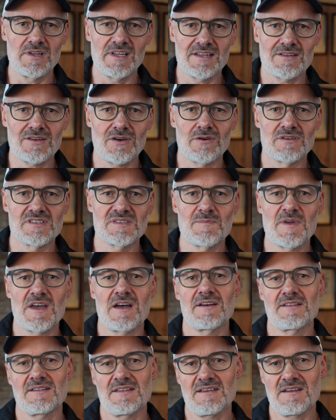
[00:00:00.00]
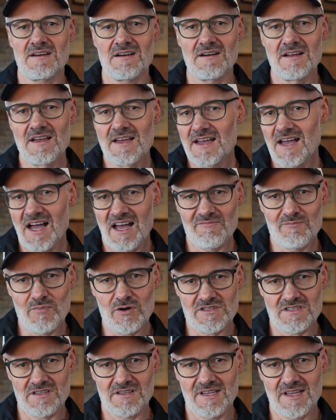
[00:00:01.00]
that curls behind the ear. I've
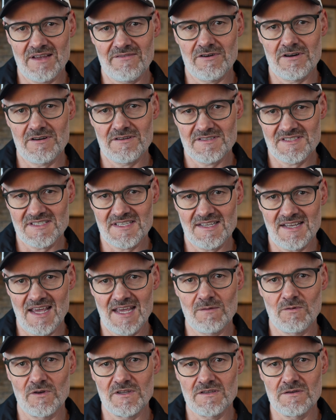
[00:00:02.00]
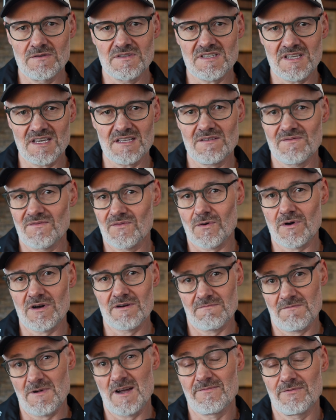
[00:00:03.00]
personally never seen anyone using it
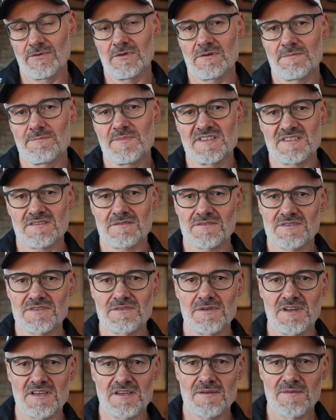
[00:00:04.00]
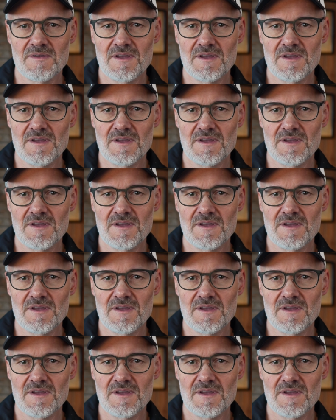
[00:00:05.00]
for rifle or pistol shooting.